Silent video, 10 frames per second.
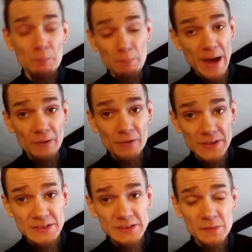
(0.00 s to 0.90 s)

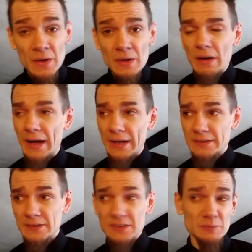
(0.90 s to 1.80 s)
bearings
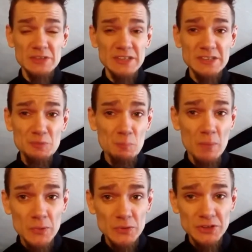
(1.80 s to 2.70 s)
and some decent
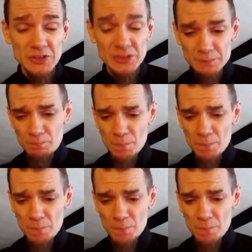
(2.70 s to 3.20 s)
motors,